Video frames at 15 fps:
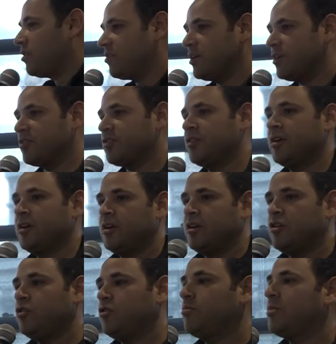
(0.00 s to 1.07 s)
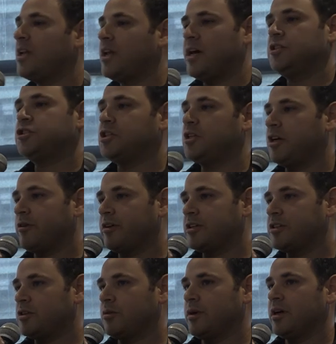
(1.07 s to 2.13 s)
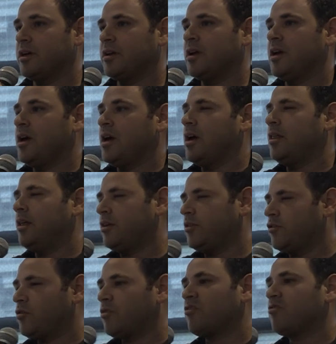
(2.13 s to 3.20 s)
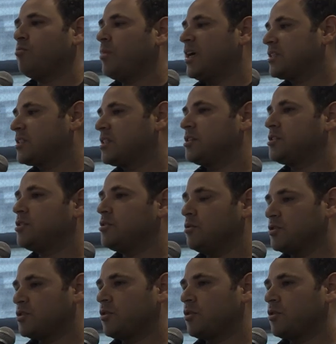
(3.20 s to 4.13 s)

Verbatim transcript: of this human engineering to it, and then you sort of mix the two.